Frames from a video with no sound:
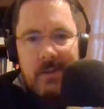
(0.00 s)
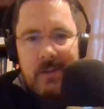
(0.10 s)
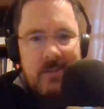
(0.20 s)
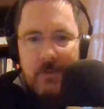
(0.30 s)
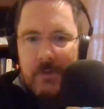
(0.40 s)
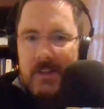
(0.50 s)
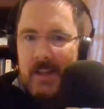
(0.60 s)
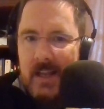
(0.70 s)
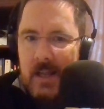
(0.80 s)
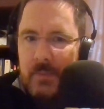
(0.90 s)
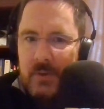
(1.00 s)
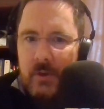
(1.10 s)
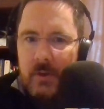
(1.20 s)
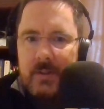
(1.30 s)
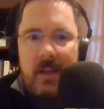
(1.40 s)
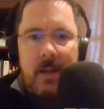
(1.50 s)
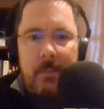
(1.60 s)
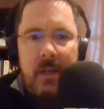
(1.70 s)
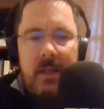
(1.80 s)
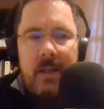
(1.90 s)
Stuff like that happens all the
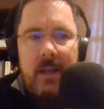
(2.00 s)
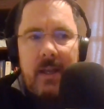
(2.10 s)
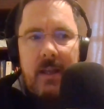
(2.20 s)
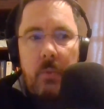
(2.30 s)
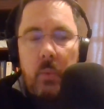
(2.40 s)
time. And